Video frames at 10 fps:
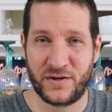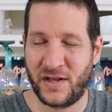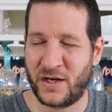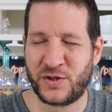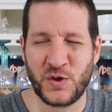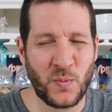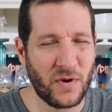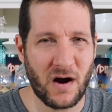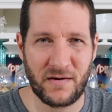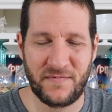They're like super
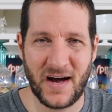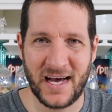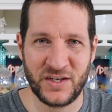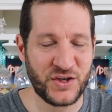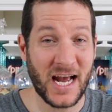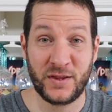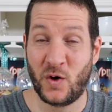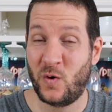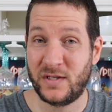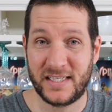hard to find. She had the
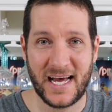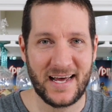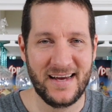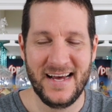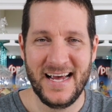whole set,